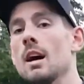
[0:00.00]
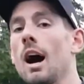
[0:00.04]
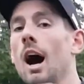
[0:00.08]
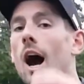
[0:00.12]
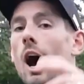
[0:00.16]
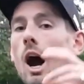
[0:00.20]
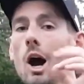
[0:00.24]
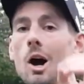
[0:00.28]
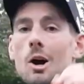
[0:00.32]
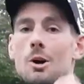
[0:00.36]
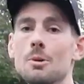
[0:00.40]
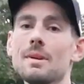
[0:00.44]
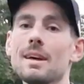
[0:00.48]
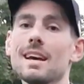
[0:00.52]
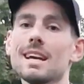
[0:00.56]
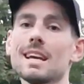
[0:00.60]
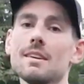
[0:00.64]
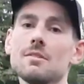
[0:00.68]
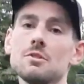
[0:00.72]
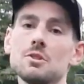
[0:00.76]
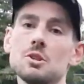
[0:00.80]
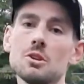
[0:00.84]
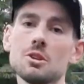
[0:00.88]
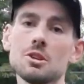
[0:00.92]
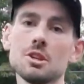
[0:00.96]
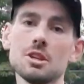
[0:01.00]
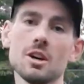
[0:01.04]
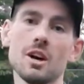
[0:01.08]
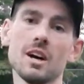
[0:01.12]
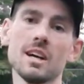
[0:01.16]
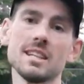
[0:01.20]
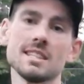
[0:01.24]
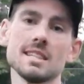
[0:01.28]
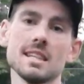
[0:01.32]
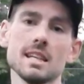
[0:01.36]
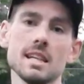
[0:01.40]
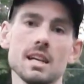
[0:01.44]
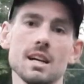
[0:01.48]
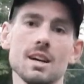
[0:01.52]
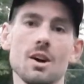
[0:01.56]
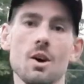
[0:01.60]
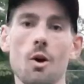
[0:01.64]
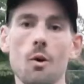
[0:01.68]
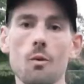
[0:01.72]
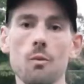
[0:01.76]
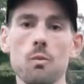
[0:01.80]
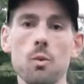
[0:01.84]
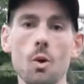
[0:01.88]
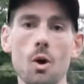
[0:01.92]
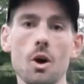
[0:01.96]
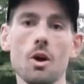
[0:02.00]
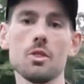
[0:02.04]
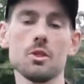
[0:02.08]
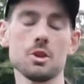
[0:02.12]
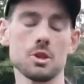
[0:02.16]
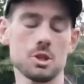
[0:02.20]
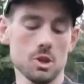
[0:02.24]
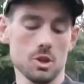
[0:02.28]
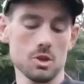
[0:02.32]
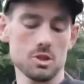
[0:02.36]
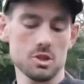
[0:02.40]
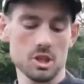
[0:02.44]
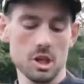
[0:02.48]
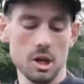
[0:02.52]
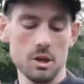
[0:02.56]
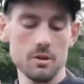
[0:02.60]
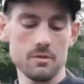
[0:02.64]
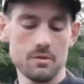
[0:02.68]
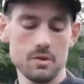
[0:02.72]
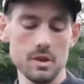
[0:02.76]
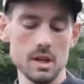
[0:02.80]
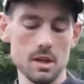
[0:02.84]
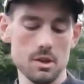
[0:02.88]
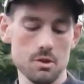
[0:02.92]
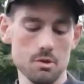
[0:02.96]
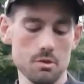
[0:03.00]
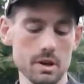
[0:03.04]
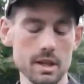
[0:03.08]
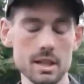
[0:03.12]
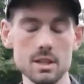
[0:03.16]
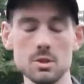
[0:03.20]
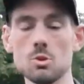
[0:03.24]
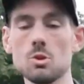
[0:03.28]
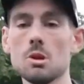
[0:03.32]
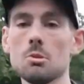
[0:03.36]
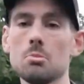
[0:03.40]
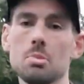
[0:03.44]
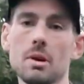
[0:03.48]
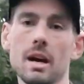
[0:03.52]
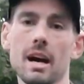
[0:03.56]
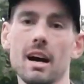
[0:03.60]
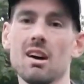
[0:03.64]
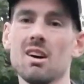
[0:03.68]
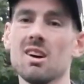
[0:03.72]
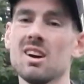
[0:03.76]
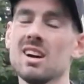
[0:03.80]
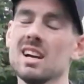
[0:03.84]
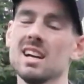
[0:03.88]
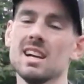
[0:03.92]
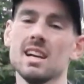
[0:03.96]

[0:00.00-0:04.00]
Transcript: I hope that gives you a good idea of what the ShotScope V3 is all about.